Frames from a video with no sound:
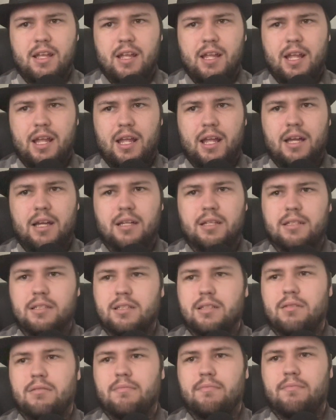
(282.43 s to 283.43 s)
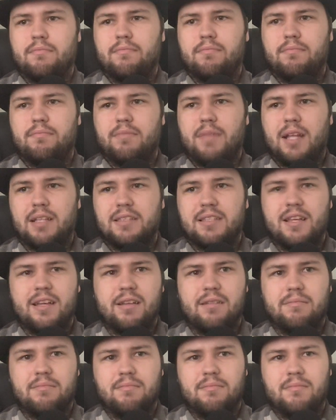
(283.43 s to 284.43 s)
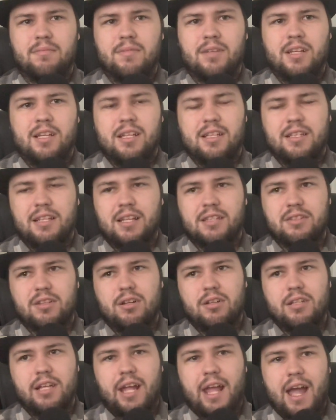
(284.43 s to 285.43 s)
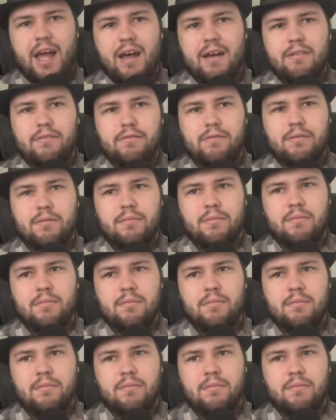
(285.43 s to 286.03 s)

And that's it. That's all they have.